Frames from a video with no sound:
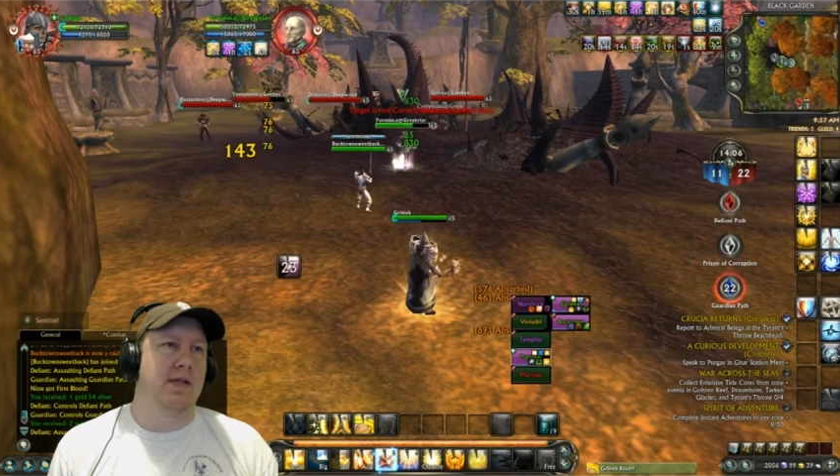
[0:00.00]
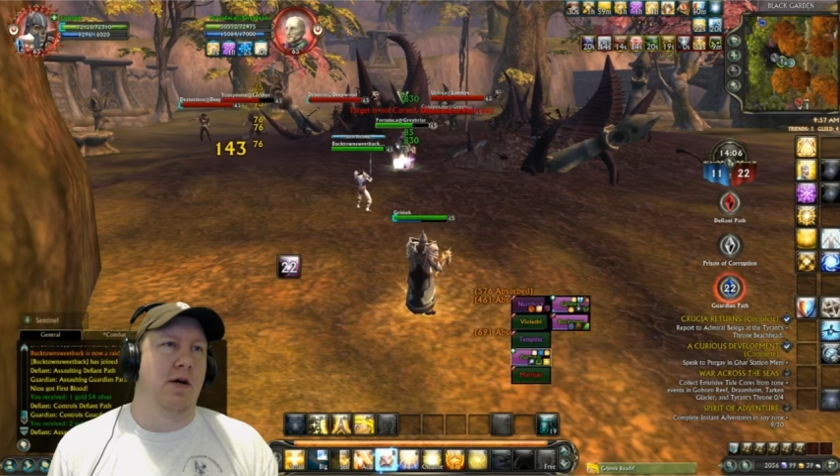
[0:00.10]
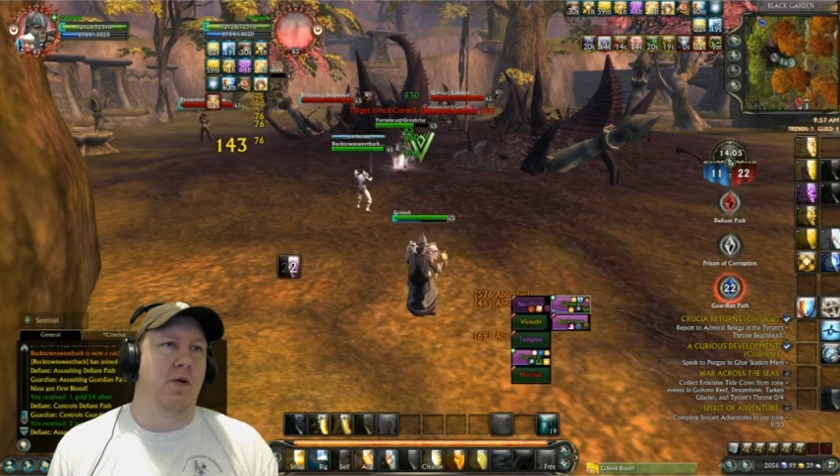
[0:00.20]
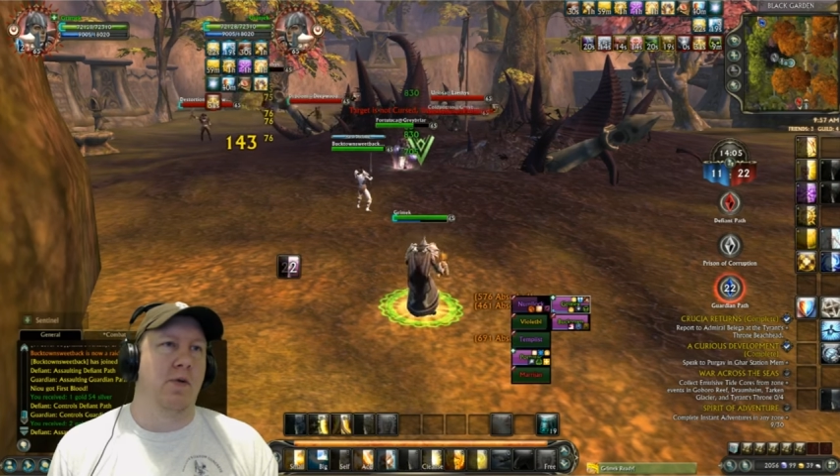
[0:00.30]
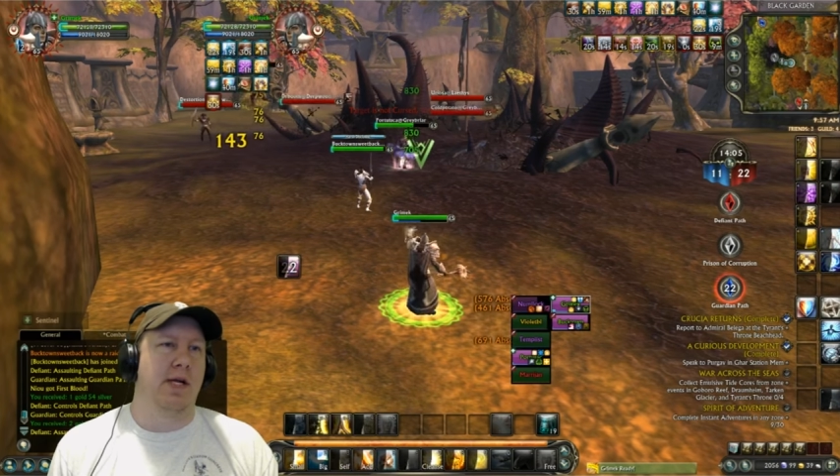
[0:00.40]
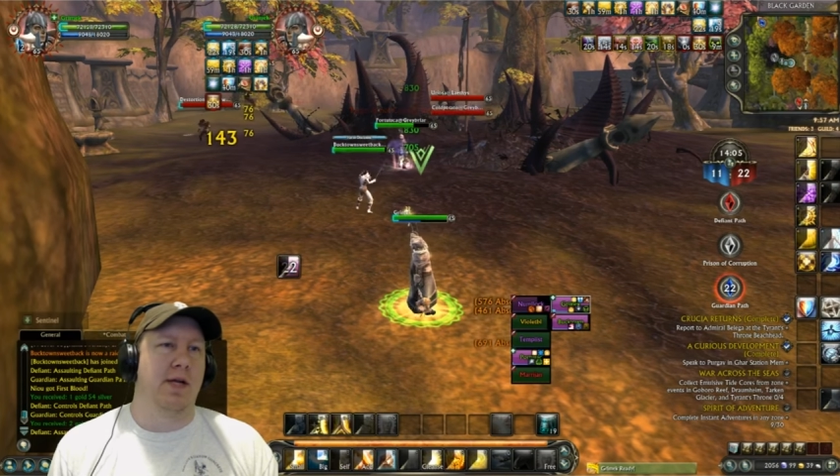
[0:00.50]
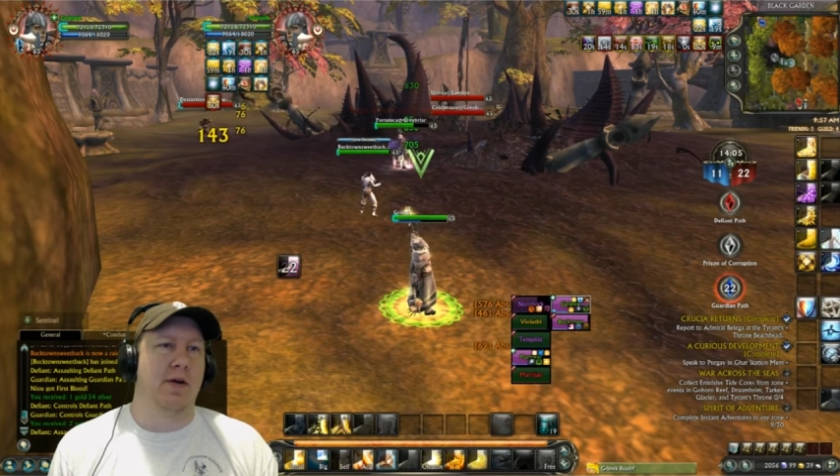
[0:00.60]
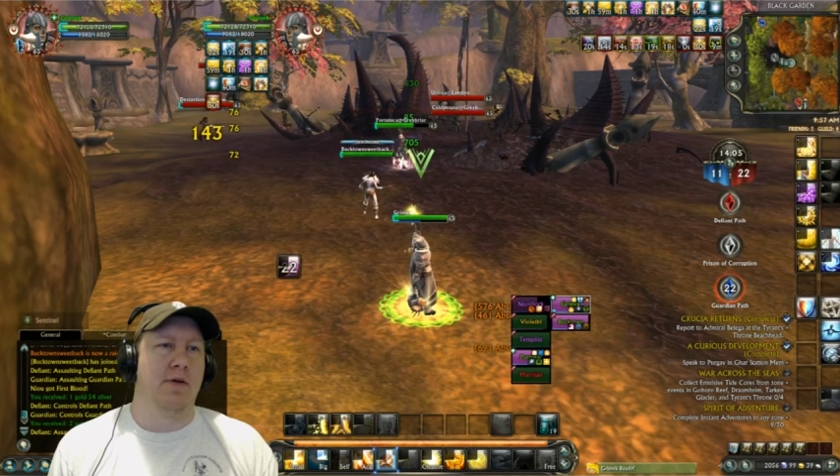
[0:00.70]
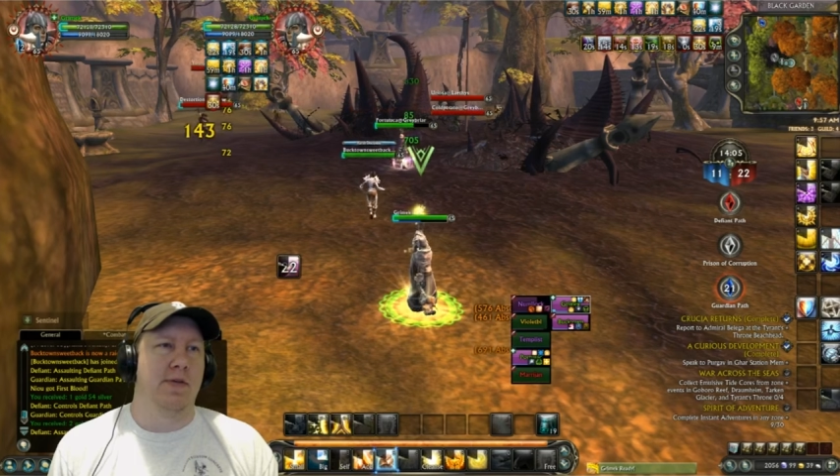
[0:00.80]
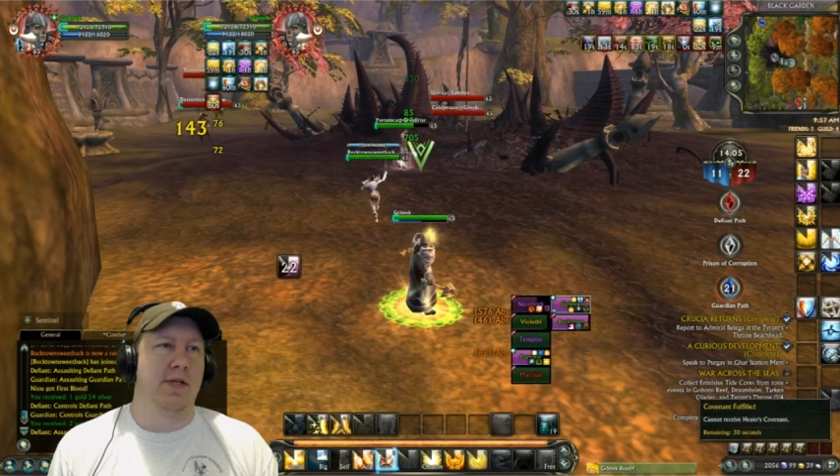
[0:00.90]
All we can
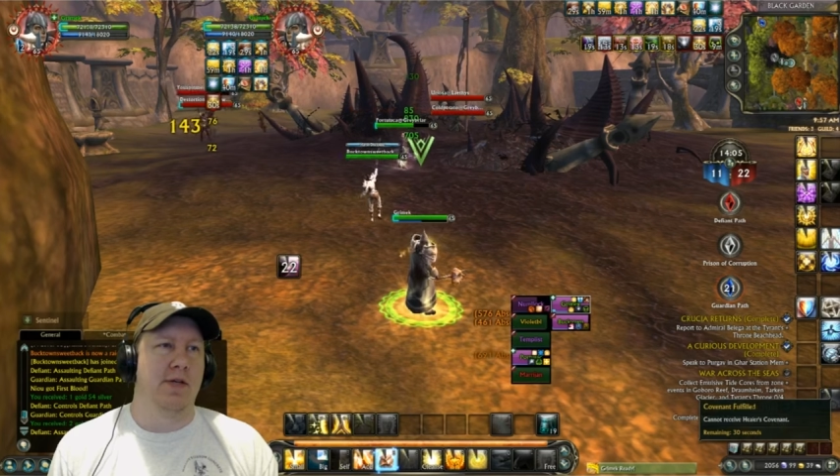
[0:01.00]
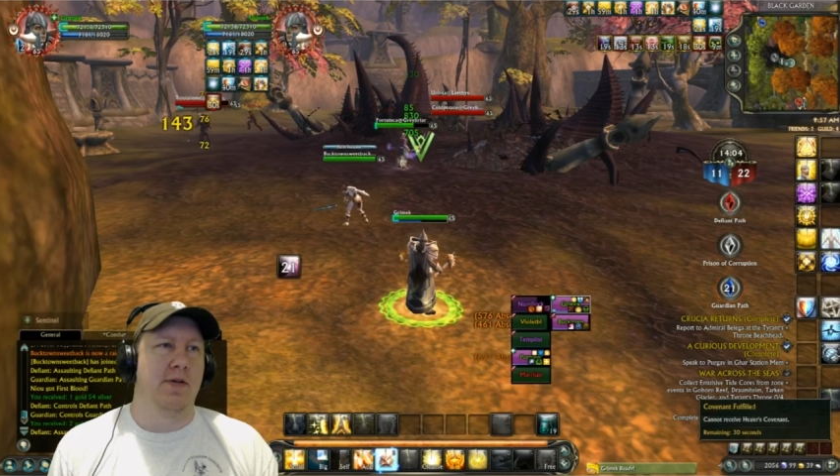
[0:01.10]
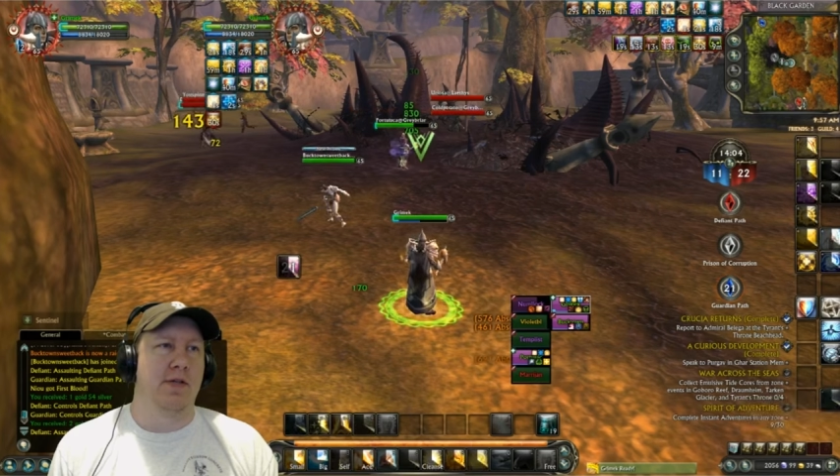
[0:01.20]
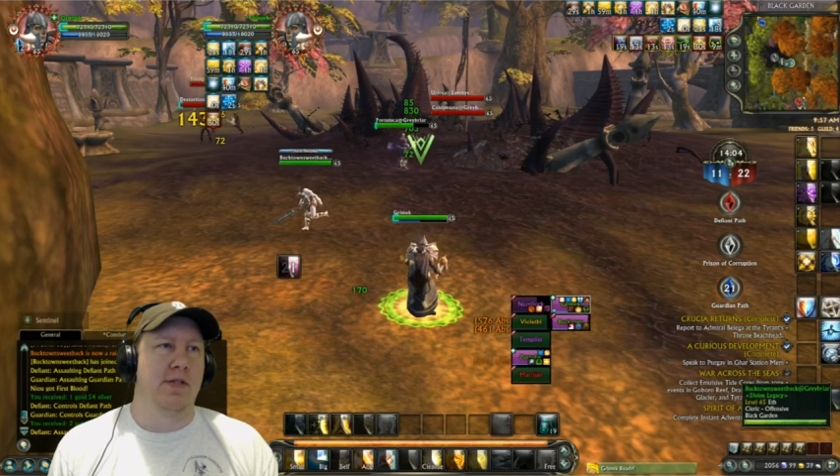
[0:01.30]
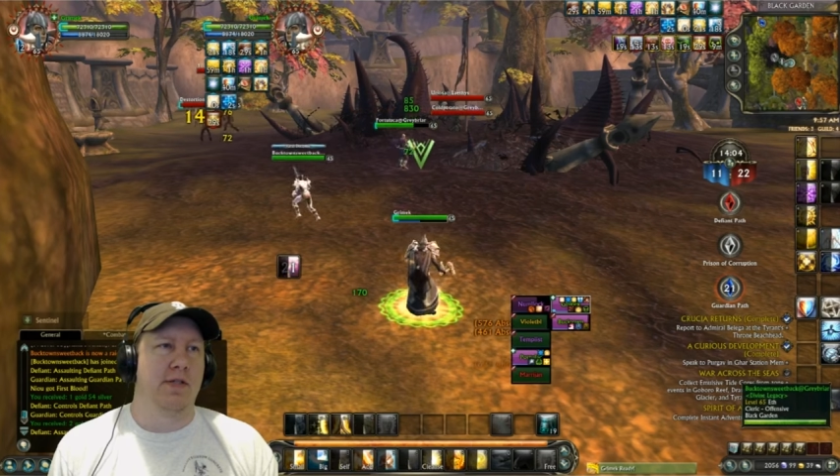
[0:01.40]
hope to do